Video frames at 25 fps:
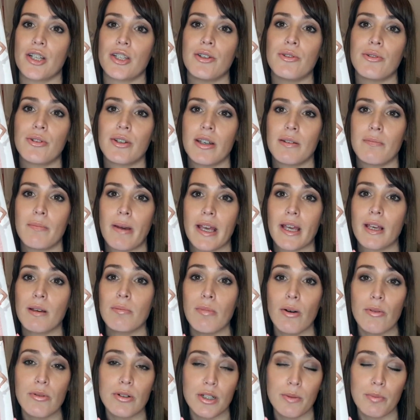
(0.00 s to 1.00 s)
You can make
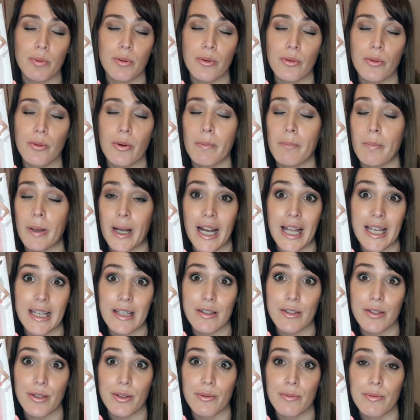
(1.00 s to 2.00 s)
multiple
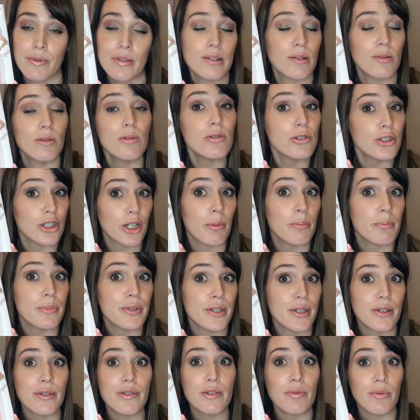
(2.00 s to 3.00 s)
playsuits or
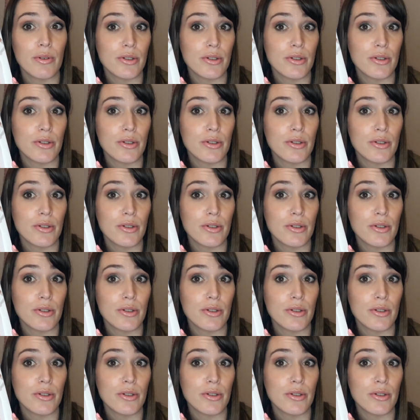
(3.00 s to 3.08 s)
jumpsuits,